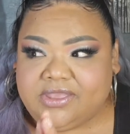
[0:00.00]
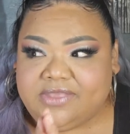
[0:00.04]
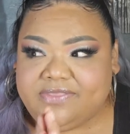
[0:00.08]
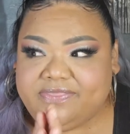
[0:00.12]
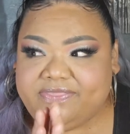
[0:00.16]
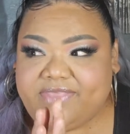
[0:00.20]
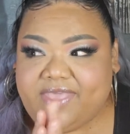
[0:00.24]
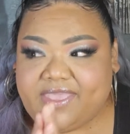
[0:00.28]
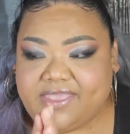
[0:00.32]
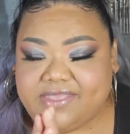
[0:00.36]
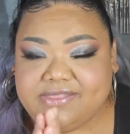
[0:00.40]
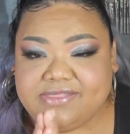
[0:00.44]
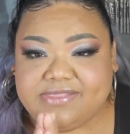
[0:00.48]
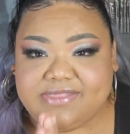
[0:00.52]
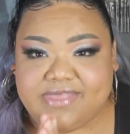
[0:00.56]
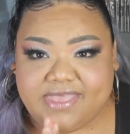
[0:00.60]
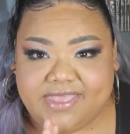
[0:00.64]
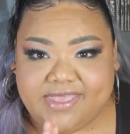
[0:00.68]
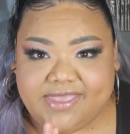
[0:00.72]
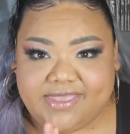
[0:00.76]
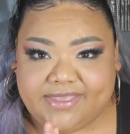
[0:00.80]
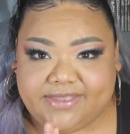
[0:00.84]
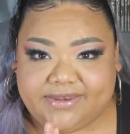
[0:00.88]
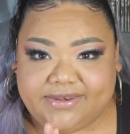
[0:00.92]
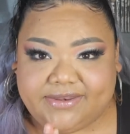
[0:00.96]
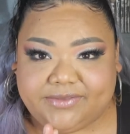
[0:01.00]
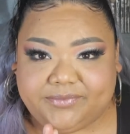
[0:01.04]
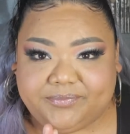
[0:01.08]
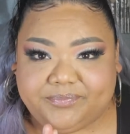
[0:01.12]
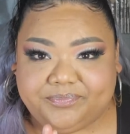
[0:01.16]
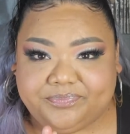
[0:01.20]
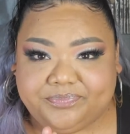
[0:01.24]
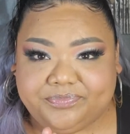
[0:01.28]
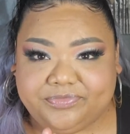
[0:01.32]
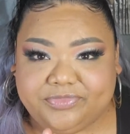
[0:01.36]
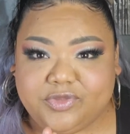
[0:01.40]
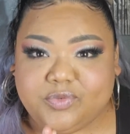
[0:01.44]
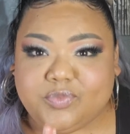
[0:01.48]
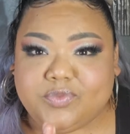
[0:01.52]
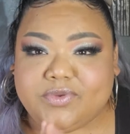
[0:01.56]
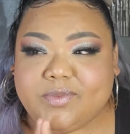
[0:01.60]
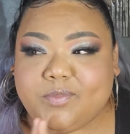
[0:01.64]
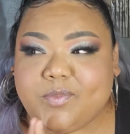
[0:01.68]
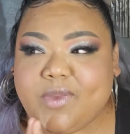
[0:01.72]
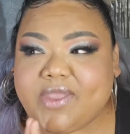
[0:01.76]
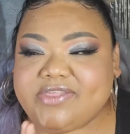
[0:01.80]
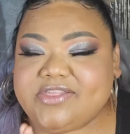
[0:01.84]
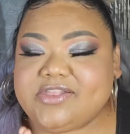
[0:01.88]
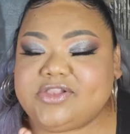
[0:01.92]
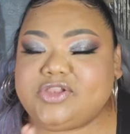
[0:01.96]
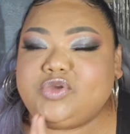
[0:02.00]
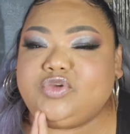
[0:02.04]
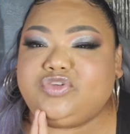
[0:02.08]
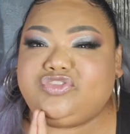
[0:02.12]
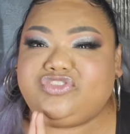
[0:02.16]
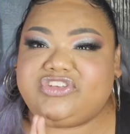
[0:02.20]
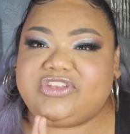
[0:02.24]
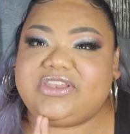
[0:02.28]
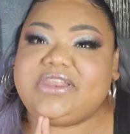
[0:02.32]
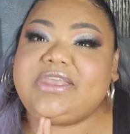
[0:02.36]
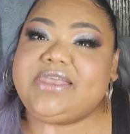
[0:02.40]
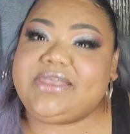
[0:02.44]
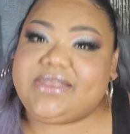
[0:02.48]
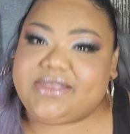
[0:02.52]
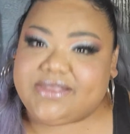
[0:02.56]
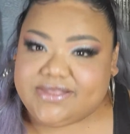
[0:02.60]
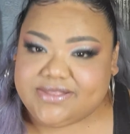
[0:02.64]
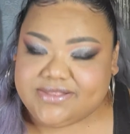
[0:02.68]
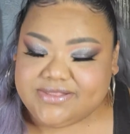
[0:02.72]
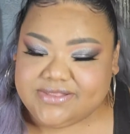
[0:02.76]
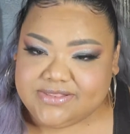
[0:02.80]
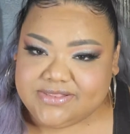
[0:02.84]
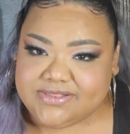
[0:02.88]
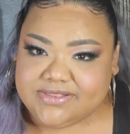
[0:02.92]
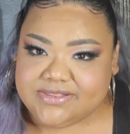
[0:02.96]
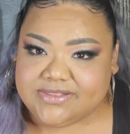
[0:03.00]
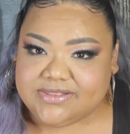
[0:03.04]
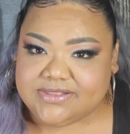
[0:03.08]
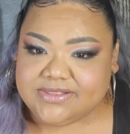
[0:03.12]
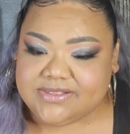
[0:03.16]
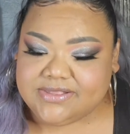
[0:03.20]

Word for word: They said the re resolution is